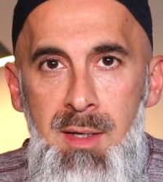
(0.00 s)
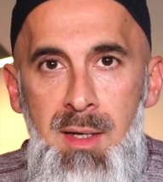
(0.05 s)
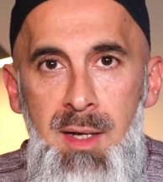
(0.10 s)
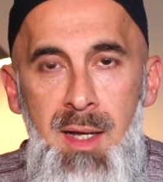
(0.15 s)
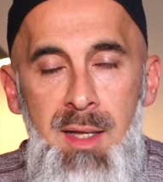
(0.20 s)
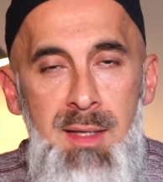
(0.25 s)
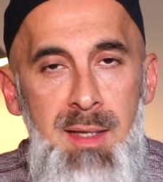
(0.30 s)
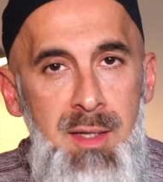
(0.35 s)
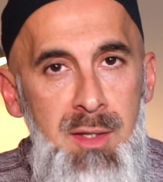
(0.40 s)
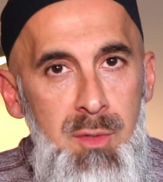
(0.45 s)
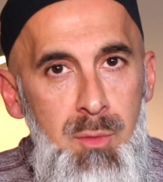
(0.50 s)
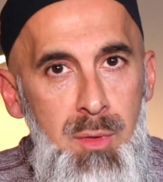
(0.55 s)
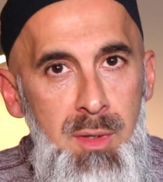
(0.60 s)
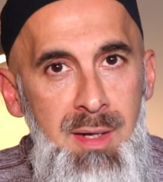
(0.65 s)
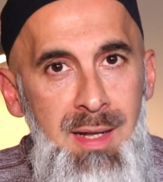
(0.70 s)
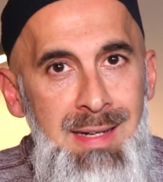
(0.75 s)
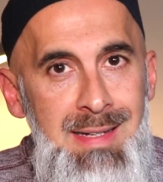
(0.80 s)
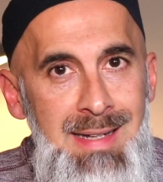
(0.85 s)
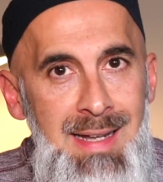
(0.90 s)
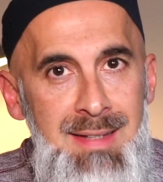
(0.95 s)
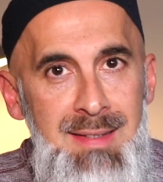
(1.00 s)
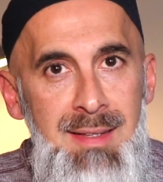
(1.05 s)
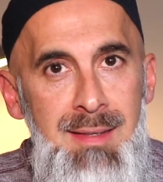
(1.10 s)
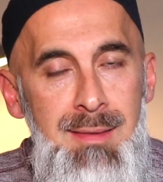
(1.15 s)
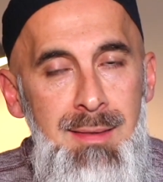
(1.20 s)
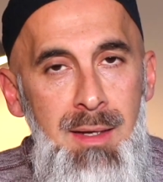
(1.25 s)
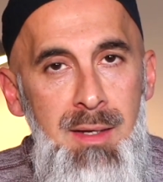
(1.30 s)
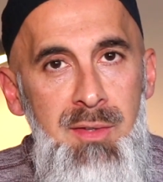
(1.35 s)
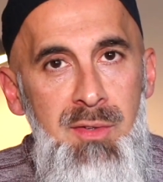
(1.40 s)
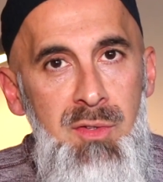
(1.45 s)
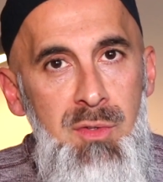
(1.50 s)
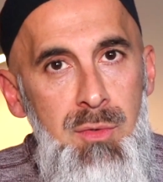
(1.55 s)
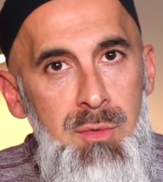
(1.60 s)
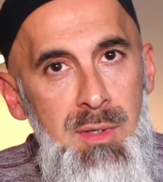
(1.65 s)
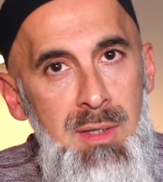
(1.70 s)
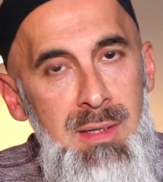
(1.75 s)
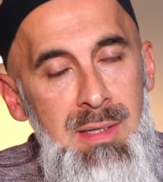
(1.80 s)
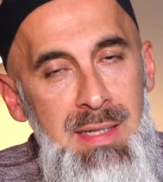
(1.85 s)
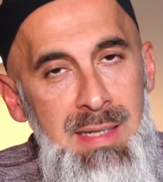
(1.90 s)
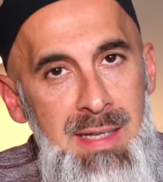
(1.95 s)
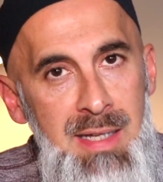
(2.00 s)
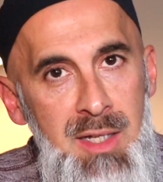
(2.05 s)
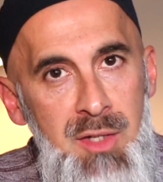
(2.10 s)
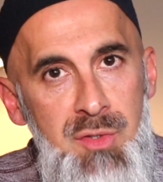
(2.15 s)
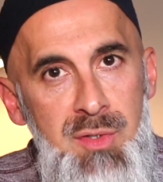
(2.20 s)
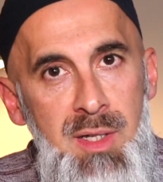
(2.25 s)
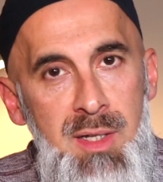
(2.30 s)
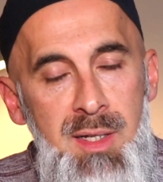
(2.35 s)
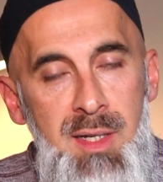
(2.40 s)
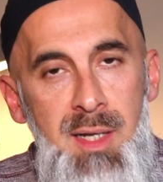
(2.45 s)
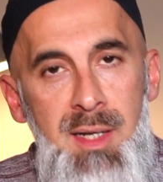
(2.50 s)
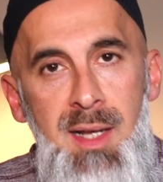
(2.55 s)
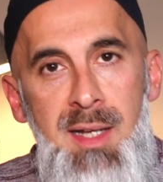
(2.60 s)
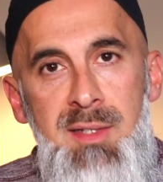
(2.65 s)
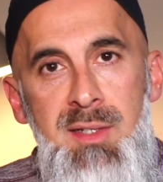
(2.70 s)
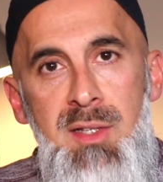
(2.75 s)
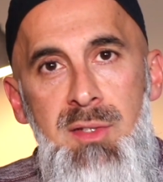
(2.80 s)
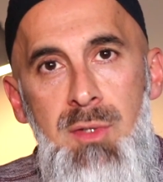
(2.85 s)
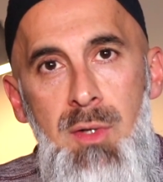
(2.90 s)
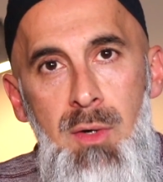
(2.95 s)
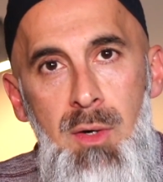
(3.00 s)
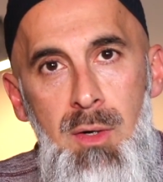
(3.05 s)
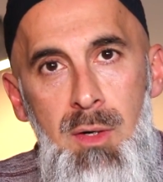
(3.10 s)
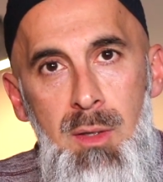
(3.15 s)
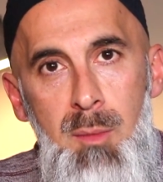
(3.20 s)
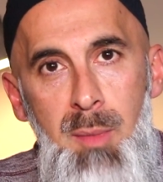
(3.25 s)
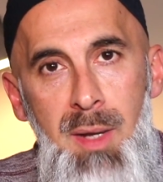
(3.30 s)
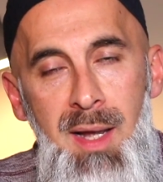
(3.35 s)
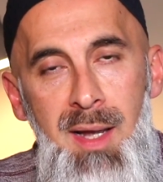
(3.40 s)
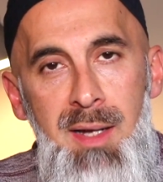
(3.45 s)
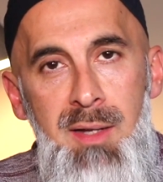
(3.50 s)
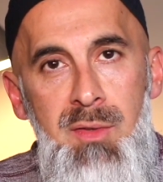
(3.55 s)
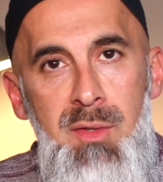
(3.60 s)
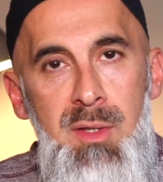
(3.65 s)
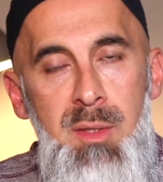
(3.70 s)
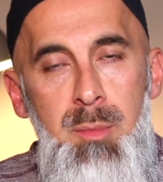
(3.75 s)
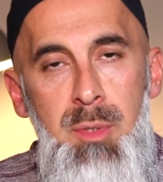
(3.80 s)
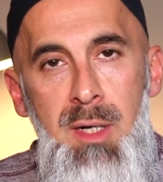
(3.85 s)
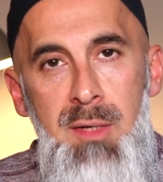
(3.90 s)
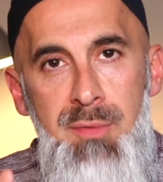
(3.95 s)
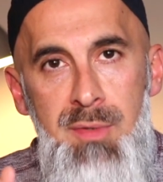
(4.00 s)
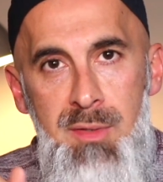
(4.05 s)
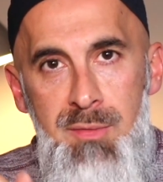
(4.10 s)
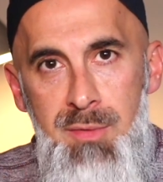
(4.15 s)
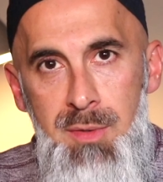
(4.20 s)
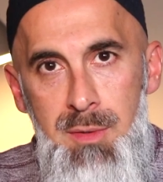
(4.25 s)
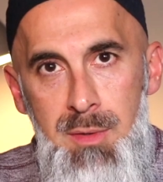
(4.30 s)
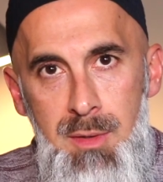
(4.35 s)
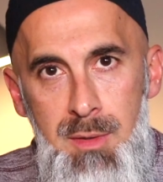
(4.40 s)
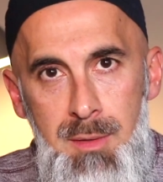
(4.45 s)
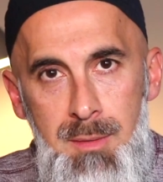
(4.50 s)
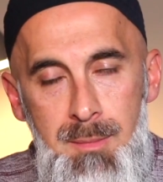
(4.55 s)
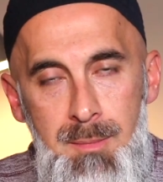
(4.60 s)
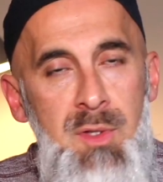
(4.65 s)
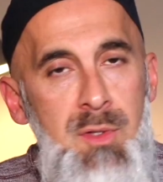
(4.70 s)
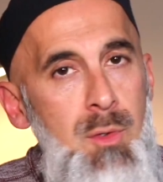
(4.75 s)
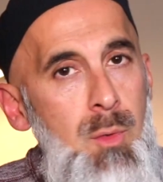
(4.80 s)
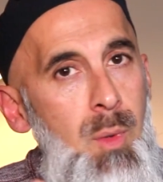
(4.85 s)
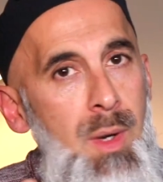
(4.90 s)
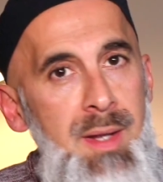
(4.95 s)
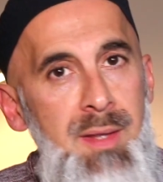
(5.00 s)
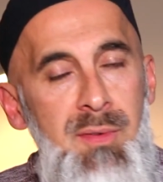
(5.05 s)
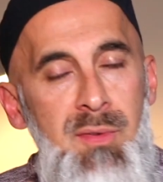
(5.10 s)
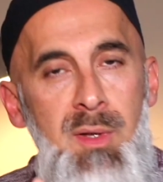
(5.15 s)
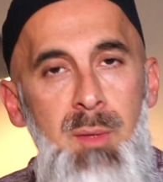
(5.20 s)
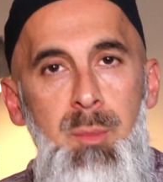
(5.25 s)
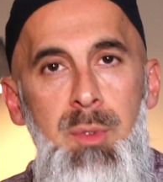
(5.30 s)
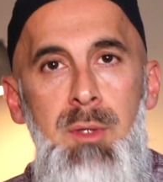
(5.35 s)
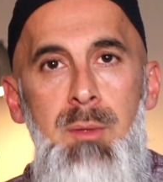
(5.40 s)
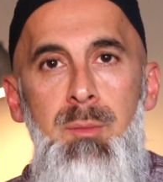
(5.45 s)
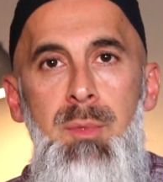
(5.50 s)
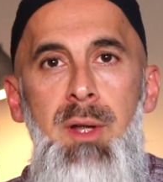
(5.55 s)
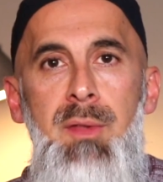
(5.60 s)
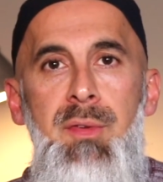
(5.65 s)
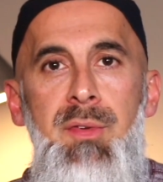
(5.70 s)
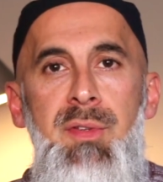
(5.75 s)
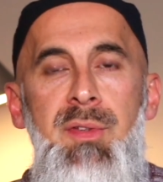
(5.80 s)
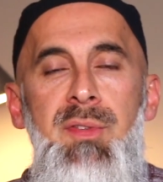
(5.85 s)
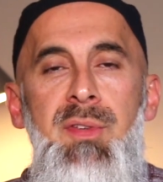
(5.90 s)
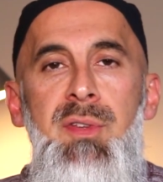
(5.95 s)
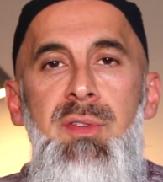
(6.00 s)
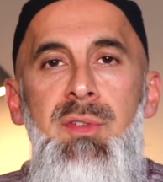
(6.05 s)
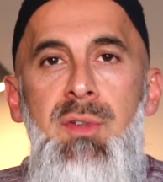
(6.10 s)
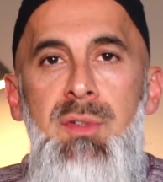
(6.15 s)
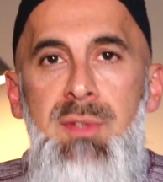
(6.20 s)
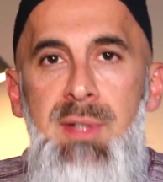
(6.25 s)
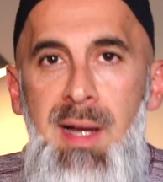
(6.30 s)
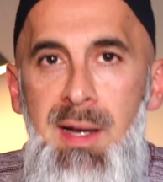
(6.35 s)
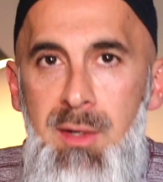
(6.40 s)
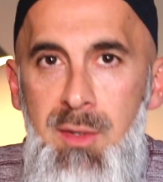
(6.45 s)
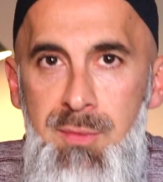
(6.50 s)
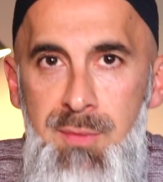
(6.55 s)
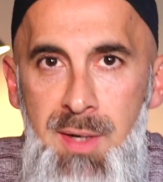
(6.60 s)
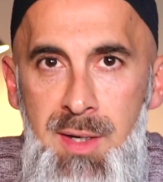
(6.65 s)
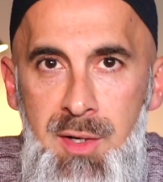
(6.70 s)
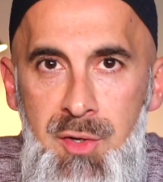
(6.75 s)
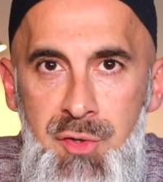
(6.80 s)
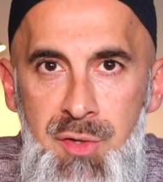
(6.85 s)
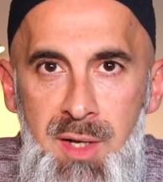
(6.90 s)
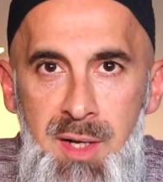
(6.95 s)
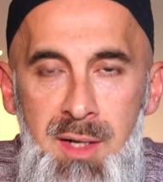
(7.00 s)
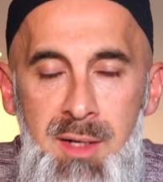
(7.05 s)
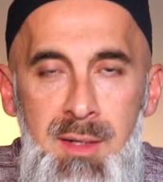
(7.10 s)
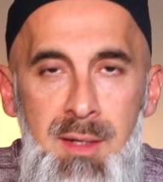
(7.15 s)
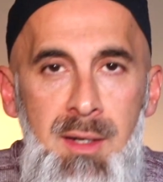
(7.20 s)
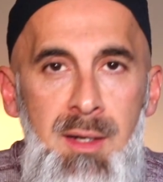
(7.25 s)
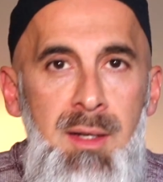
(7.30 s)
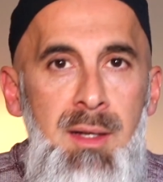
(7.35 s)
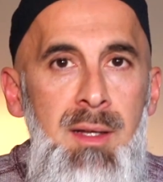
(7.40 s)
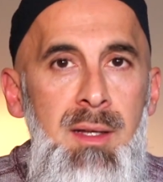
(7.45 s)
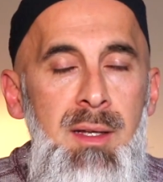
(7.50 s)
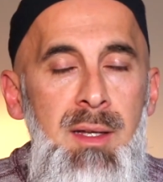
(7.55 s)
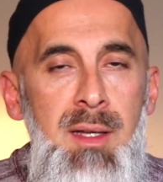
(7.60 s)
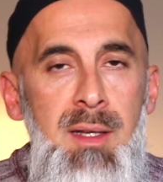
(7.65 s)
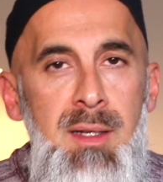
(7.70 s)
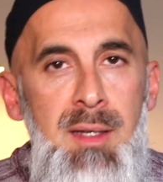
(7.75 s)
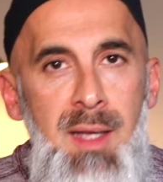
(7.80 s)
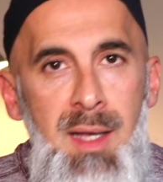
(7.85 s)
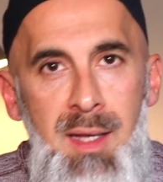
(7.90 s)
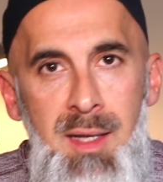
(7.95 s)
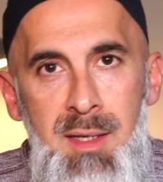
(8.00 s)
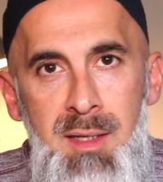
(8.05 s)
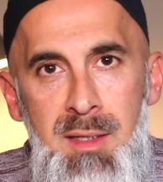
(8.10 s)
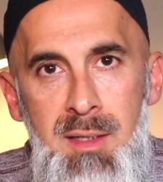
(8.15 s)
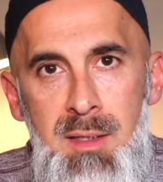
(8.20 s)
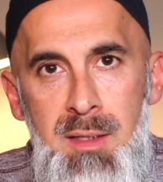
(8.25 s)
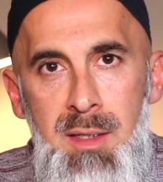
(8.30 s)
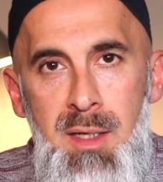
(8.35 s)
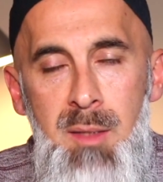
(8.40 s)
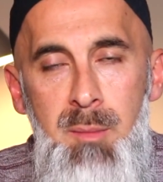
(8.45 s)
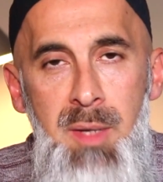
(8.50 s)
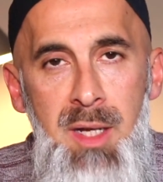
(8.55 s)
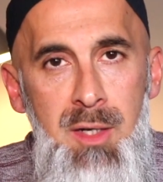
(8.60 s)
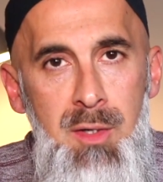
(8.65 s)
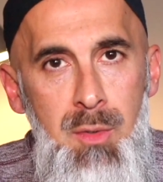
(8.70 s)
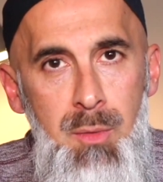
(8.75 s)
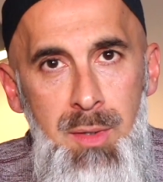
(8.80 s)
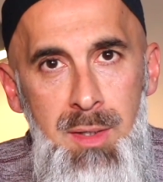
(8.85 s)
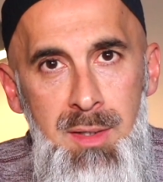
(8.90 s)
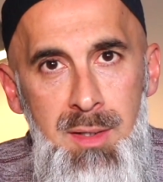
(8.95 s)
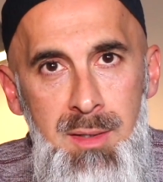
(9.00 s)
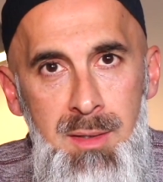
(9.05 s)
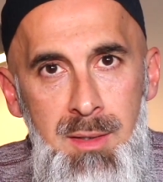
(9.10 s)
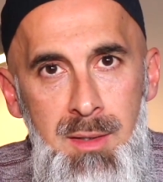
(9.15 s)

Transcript: And then you are connected thus to the lineage that connects us all back to the Prophet of Allah. It's quite simple, brothers and sisters, how to find a shaykh: intend and make dua,